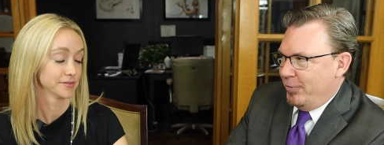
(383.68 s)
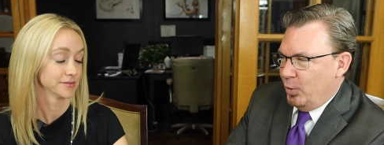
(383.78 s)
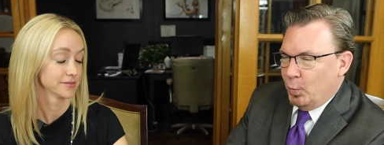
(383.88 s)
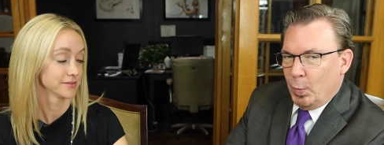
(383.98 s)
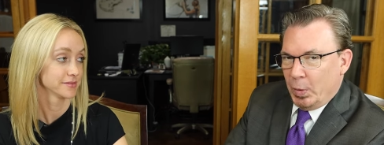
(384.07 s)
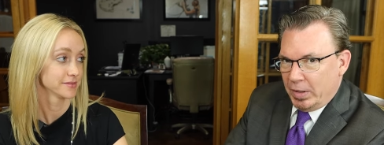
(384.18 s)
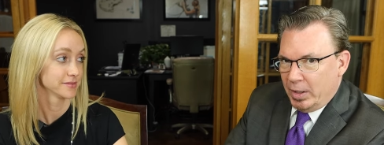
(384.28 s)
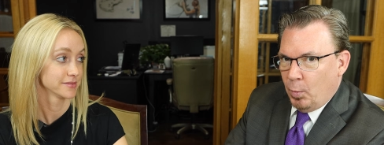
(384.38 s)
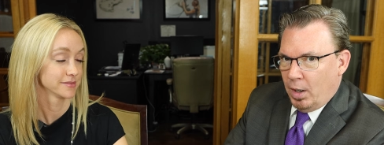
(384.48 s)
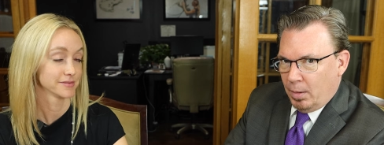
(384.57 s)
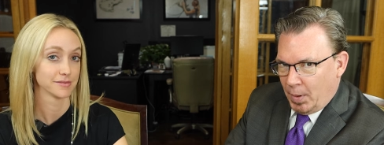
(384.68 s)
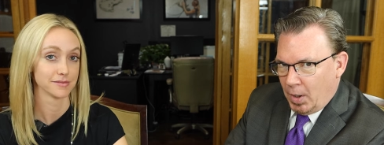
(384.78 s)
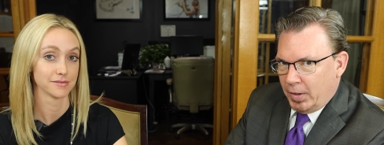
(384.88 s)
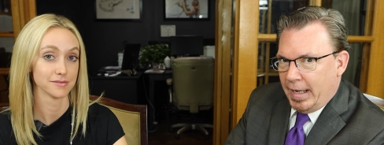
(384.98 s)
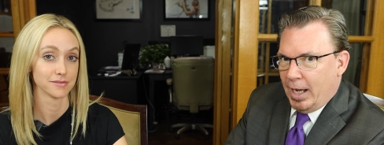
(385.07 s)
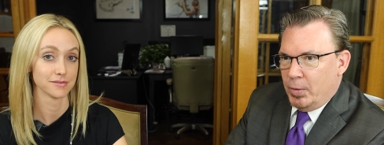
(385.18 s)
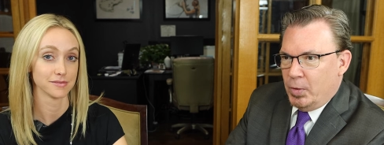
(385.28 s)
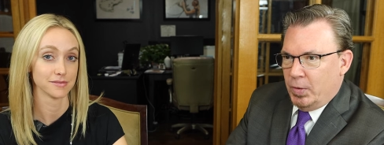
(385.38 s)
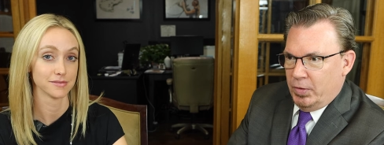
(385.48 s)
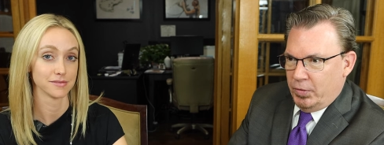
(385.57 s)
Speaker 1: if you really want to ball it out,
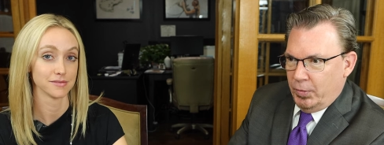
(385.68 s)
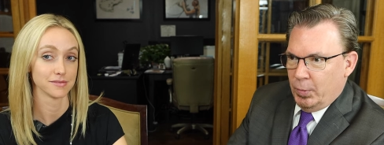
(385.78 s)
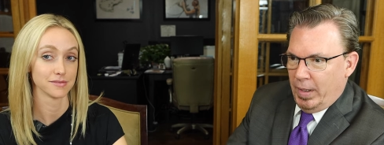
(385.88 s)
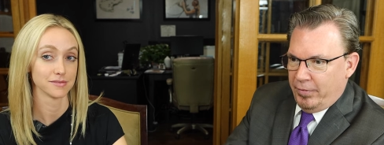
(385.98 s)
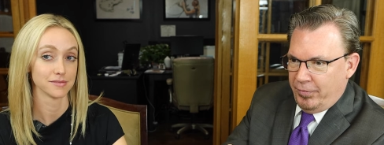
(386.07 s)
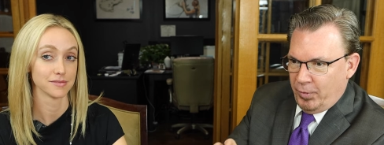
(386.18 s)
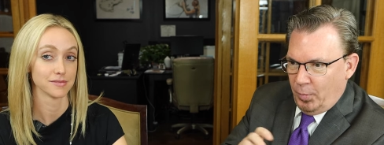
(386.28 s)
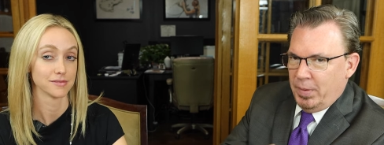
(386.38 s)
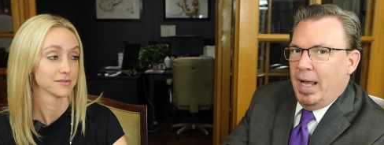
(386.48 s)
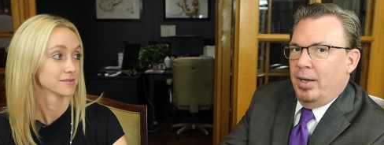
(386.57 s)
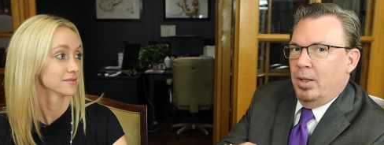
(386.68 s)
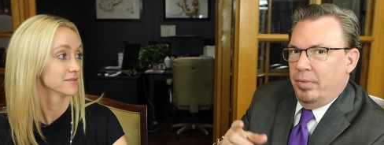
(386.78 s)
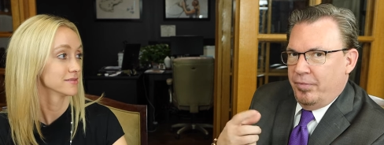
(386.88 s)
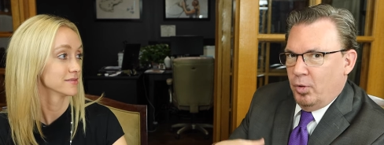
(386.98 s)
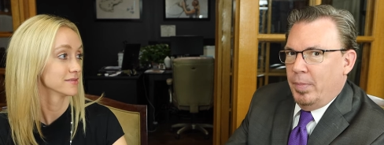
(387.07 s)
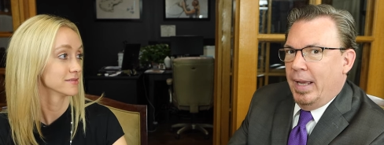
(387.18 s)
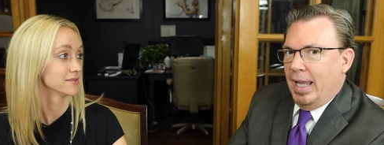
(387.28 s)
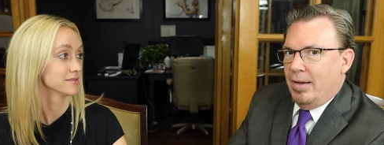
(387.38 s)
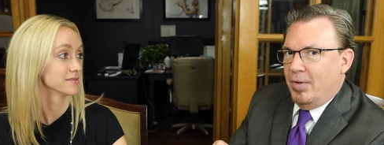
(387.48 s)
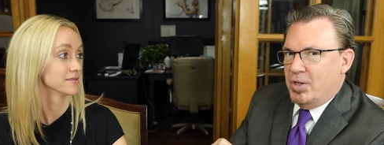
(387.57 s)
you can do a full platinum, full
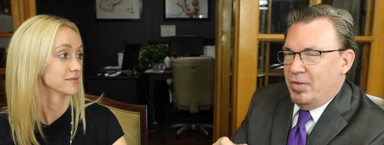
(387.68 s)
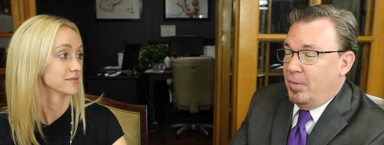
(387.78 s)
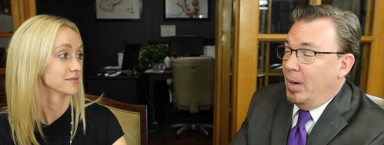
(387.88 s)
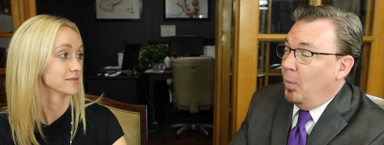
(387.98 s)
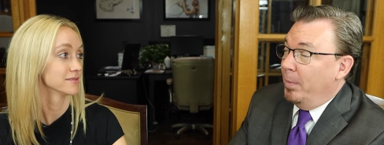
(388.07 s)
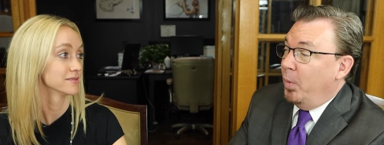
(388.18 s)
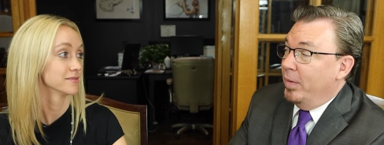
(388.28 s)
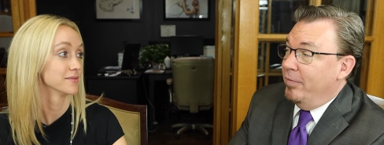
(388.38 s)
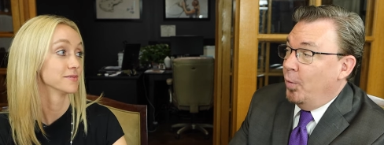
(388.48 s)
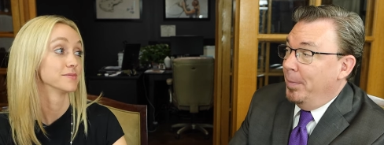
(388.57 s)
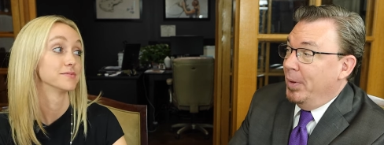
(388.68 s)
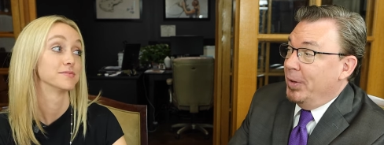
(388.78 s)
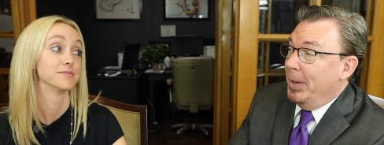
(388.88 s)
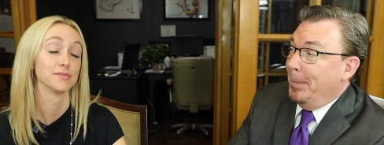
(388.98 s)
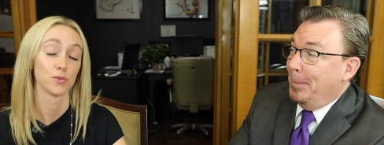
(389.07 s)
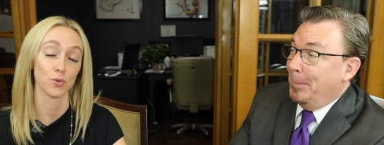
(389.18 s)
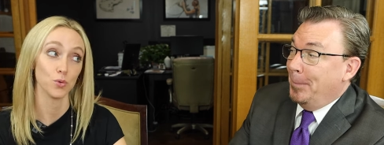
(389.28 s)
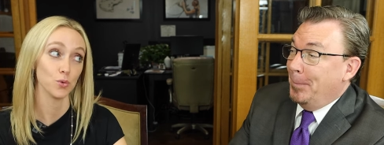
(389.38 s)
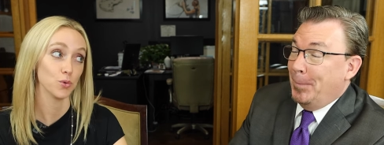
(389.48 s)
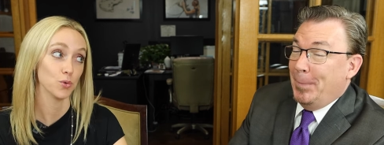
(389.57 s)
baguette version for about 1.4 million.
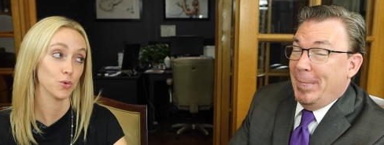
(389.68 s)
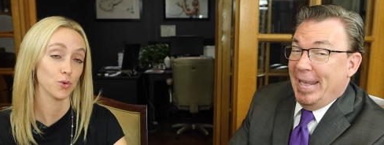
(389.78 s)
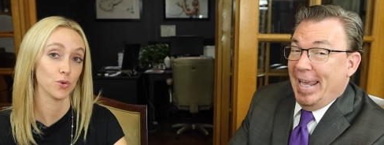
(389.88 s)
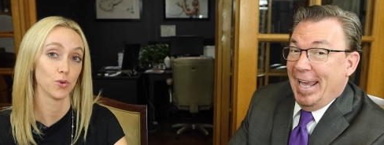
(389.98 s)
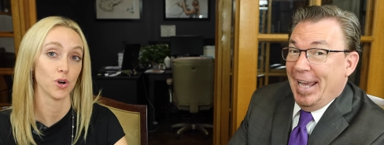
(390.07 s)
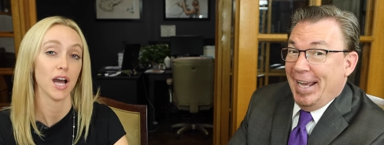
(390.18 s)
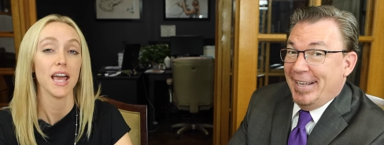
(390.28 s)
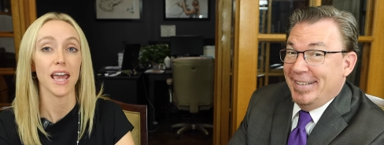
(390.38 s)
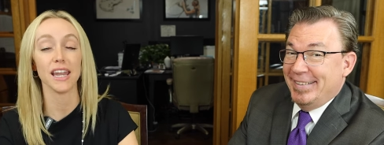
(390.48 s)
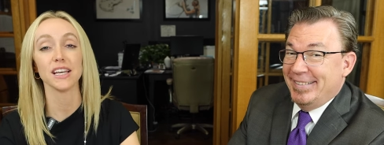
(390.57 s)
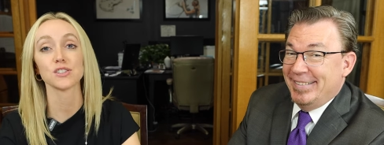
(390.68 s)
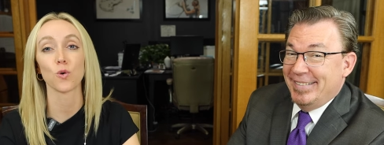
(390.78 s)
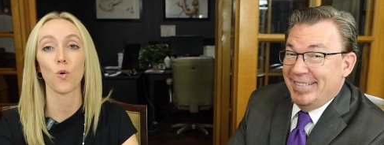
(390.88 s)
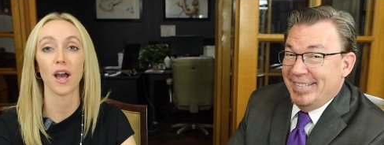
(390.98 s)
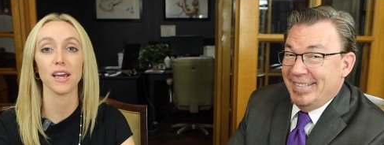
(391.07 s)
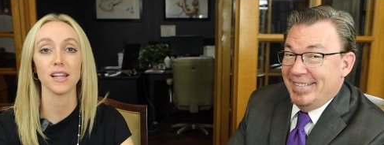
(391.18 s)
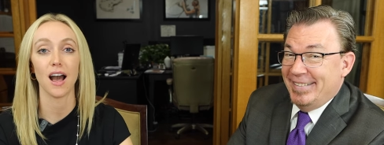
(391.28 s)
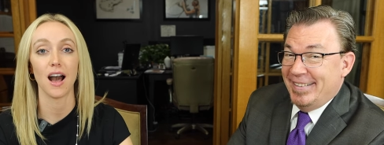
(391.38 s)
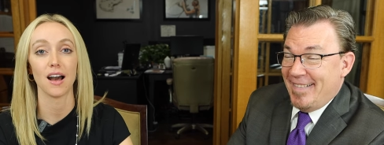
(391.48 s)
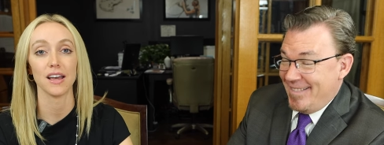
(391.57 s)
Speaker 2: Ooh. Yeah. It is quite
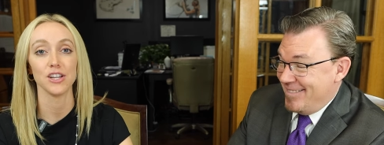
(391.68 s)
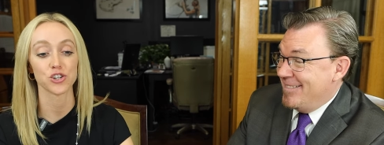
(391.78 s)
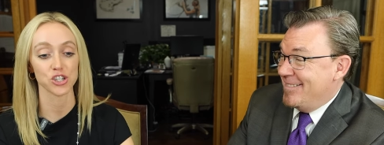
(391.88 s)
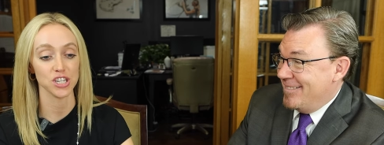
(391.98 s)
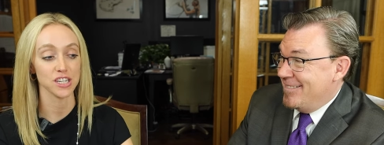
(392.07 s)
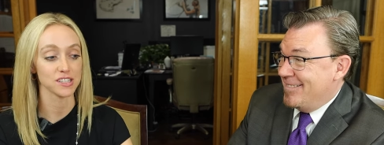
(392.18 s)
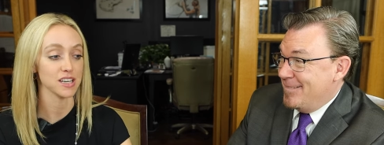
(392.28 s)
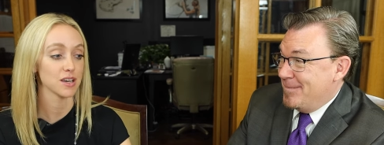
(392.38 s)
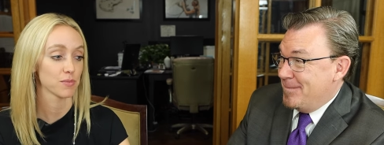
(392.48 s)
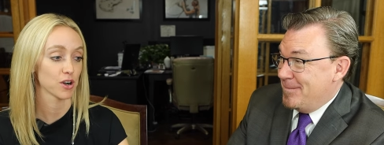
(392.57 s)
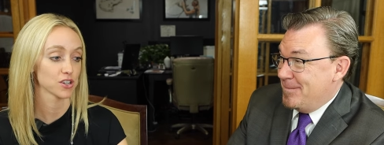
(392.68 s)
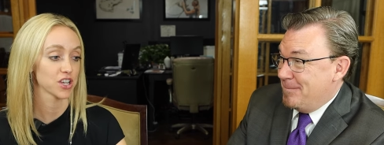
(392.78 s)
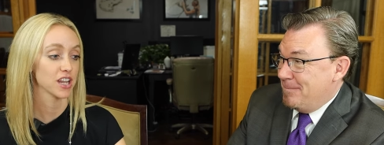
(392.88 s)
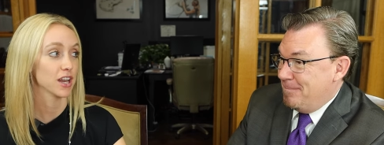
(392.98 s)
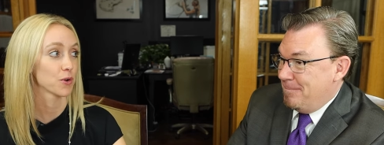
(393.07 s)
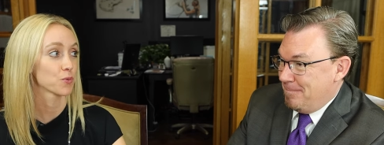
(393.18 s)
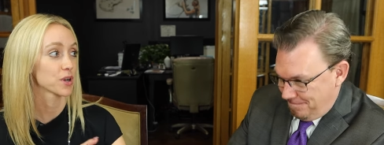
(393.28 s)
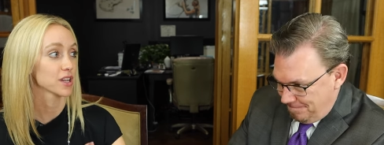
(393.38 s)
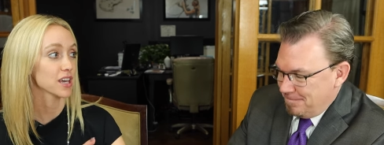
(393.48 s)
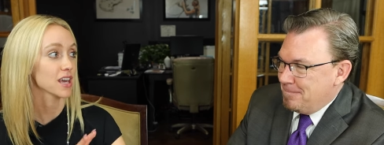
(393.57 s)
uh, interesting to see in person, and it
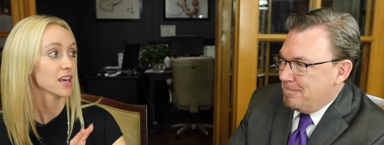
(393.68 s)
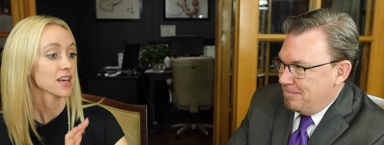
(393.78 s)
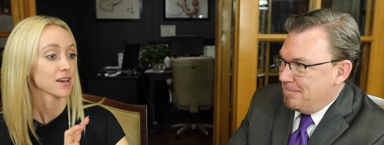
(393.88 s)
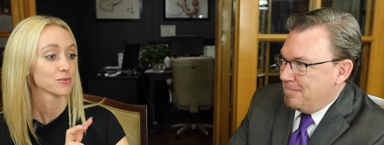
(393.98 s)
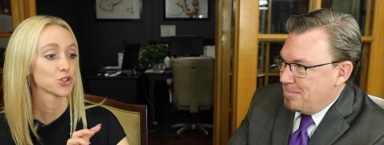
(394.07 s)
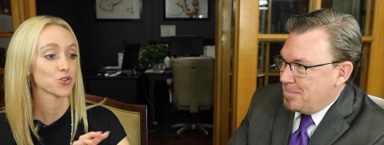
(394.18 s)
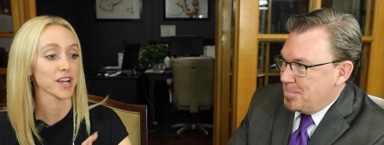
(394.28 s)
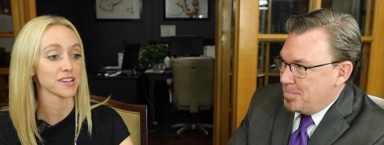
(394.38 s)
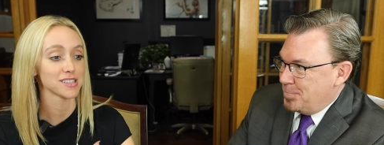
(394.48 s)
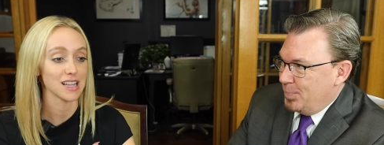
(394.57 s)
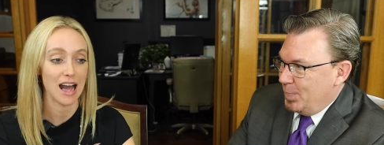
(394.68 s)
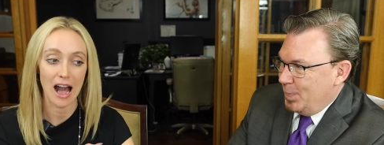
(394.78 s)
really tricks the